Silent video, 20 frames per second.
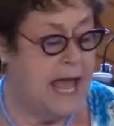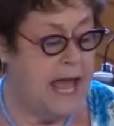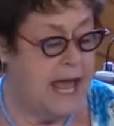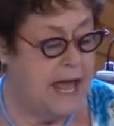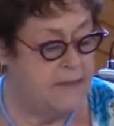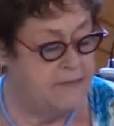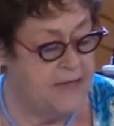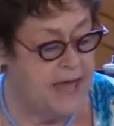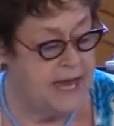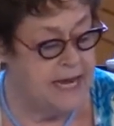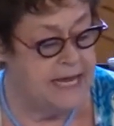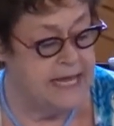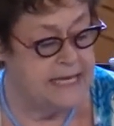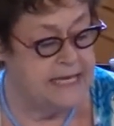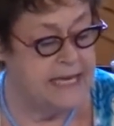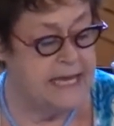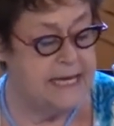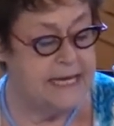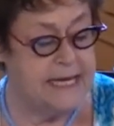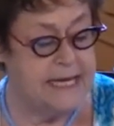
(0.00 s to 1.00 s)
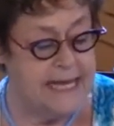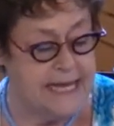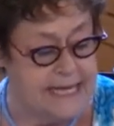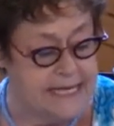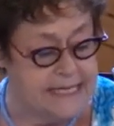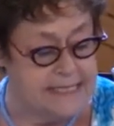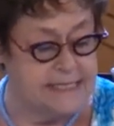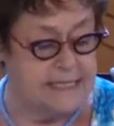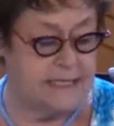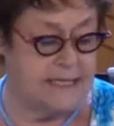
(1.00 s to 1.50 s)
and that he can
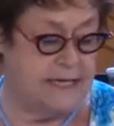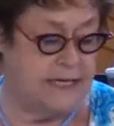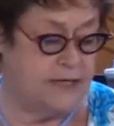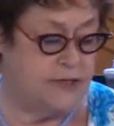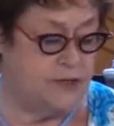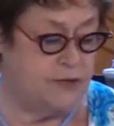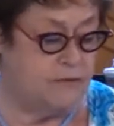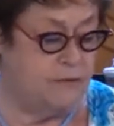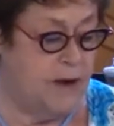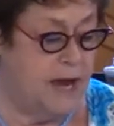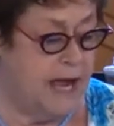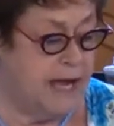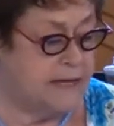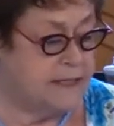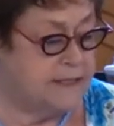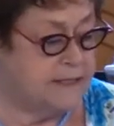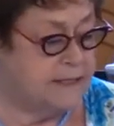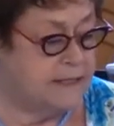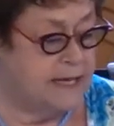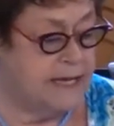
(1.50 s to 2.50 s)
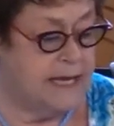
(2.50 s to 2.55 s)
easily direct